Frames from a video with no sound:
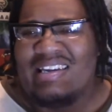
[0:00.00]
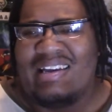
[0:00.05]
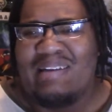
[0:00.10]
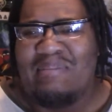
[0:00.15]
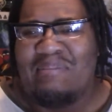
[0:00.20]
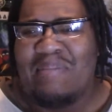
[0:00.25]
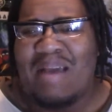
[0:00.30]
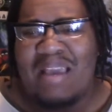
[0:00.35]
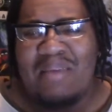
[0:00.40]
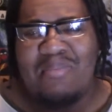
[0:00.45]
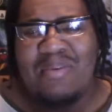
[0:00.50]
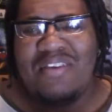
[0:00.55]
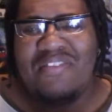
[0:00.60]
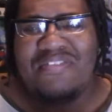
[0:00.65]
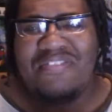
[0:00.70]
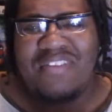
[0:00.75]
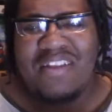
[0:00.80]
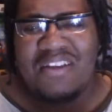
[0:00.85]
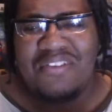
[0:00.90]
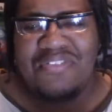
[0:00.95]
Might be
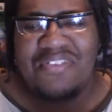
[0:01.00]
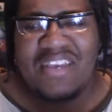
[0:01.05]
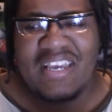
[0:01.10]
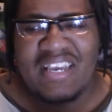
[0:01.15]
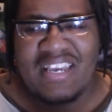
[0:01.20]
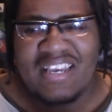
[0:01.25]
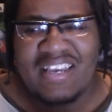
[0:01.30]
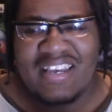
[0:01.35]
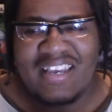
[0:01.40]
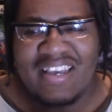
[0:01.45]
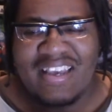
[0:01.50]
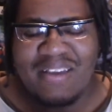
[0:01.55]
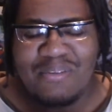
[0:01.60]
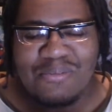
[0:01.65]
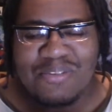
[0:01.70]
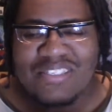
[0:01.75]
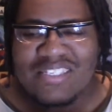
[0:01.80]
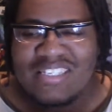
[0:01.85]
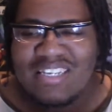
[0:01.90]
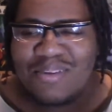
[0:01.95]
Fluffy. It
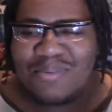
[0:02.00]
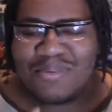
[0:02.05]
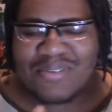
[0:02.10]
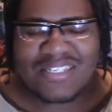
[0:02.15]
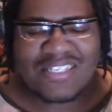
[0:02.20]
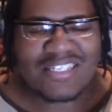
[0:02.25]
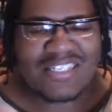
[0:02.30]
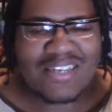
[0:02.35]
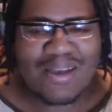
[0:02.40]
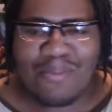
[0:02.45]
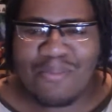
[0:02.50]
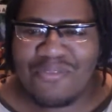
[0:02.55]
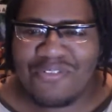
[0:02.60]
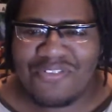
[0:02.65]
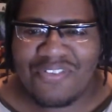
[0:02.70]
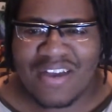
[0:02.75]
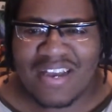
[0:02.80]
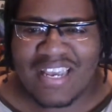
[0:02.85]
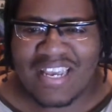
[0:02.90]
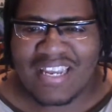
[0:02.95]
was some
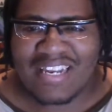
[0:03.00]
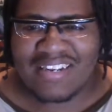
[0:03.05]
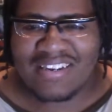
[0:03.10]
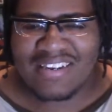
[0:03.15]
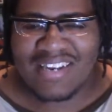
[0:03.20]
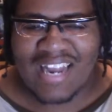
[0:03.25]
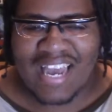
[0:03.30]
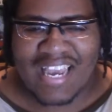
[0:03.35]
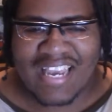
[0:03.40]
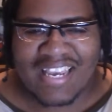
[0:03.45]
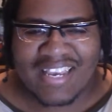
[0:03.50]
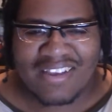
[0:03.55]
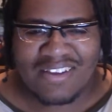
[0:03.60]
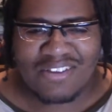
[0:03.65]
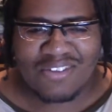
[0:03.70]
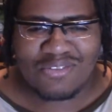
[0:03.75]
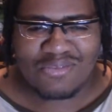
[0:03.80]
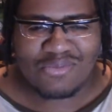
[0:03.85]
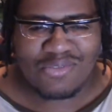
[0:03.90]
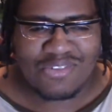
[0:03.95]
fucking like
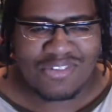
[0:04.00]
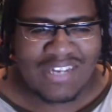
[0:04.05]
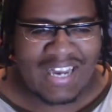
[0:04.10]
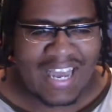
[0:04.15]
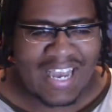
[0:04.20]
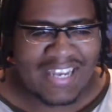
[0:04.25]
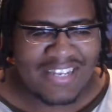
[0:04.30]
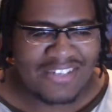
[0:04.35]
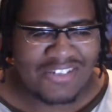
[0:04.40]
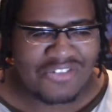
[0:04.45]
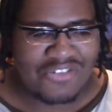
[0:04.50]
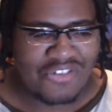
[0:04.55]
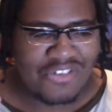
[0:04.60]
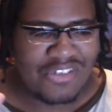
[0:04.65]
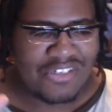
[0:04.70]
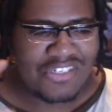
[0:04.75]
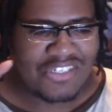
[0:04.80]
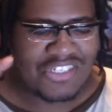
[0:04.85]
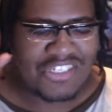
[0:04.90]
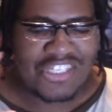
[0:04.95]

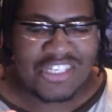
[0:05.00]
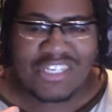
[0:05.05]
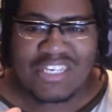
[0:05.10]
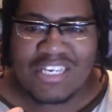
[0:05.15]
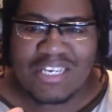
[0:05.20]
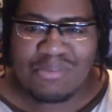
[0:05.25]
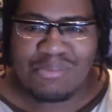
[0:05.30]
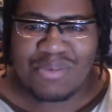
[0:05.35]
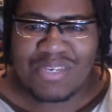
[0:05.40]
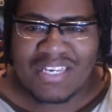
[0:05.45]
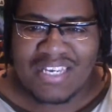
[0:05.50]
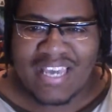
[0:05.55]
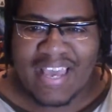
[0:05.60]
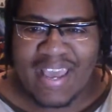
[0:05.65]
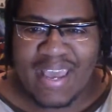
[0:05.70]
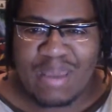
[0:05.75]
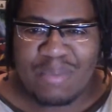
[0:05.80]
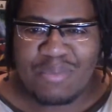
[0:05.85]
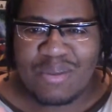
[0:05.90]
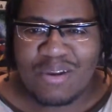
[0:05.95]
just chibi
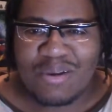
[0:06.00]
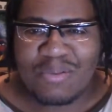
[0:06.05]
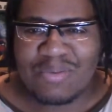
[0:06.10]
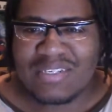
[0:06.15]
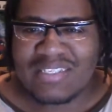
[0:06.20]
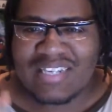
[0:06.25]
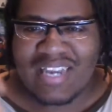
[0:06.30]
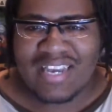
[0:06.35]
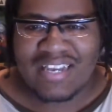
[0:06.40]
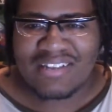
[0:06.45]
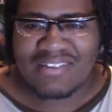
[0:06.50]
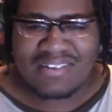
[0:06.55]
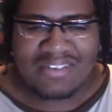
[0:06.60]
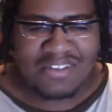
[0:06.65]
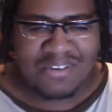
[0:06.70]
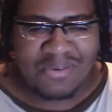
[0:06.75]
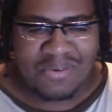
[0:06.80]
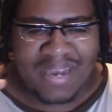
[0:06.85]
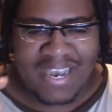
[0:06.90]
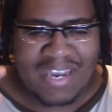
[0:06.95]
game. You know, it was like
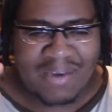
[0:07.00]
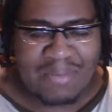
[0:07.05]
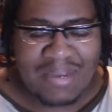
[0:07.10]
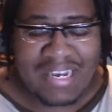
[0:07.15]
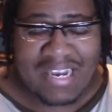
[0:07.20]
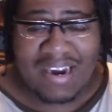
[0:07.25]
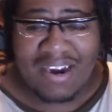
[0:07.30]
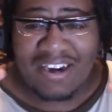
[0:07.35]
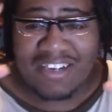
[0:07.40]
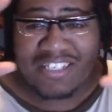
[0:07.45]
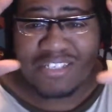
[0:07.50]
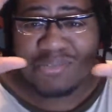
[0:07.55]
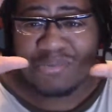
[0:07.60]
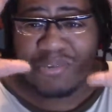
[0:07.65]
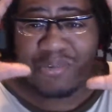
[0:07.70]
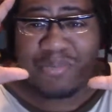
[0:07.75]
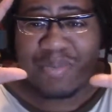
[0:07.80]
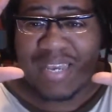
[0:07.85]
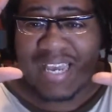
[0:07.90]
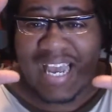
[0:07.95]
little anime characters
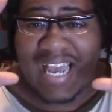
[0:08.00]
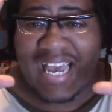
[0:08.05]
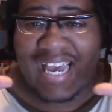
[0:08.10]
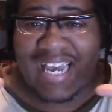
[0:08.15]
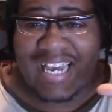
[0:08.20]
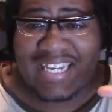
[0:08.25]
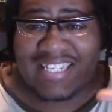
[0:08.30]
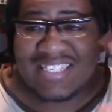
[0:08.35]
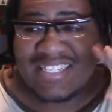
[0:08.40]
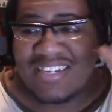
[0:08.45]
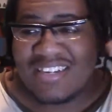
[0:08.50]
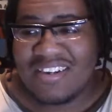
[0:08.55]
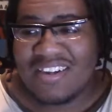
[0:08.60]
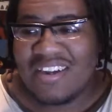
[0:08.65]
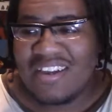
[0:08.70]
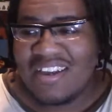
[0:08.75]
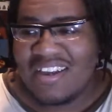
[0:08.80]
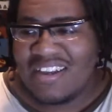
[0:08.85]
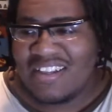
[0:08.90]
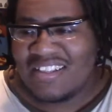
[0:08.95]
with big eyes and
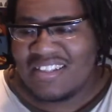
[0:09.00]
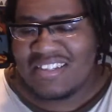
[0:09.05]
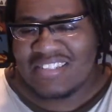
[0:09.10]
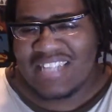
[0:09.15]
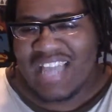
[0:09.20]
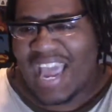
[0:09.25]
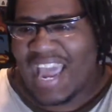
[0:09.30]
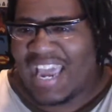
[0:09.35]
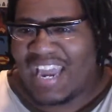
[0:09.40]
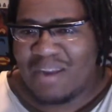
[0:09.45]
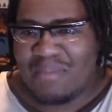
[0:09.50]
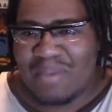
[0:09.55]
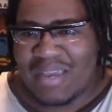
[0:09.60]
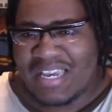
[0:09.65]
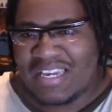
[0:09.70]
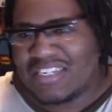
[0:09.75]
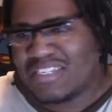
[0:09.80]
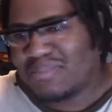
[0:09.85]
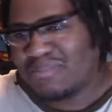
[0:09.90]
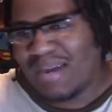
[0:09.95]
these
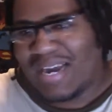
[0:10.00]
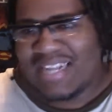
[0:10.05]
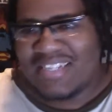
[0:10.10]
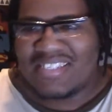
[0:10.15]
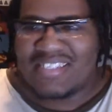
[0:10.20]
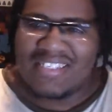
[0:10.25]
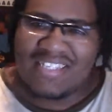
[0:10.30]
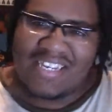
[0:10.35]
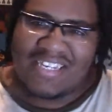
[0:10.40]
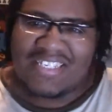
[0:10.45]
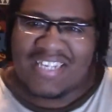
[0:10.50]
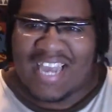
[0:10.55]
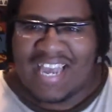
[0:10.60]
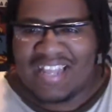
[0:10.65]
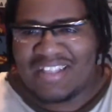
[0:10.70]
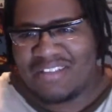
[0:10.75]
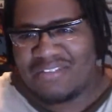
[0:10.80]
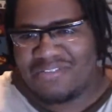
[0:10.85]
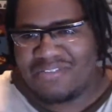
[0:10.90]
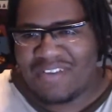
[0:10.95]
anime-ish monsters that you
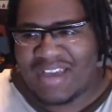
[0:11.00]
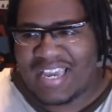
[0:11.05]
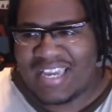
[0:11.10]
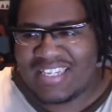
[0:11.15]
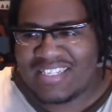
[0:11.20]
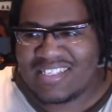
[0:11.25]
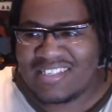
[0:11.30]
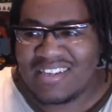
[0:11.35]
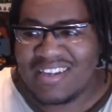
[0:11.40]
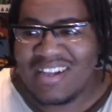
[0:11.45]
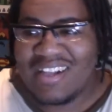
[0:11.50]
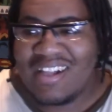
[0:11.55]
had to fight.